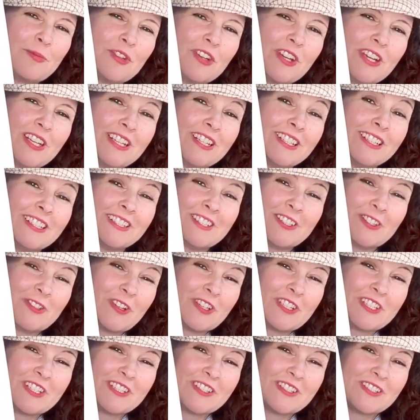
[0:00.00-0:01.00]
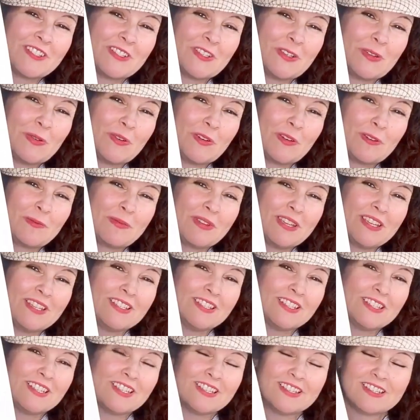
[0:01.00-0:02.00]
heading illustrations too, are
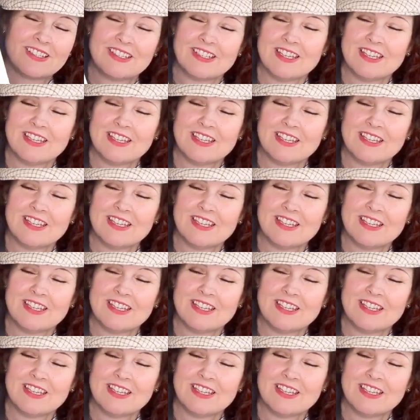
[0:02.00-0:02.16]
amazing.